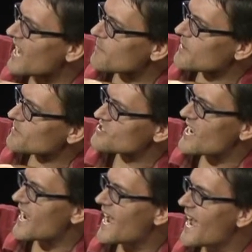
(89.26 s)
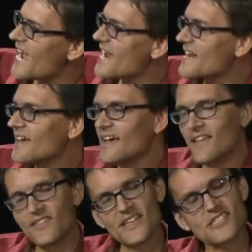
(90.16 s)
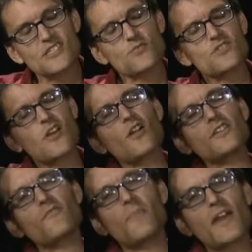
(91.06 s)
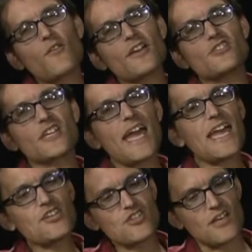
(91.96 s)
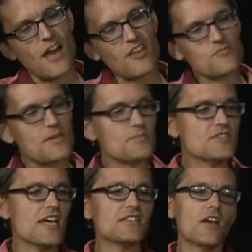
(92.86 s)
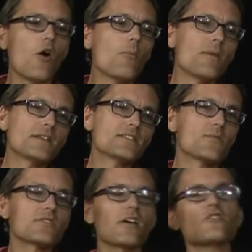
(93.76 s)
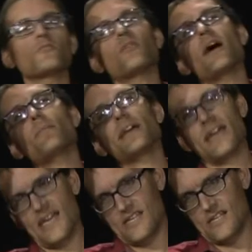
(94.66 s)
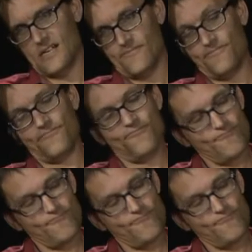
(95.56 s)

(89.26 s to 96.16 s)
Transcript: A lot of people say, hey, this is a result of better education. Other people say, nope, it's the result of propaganda.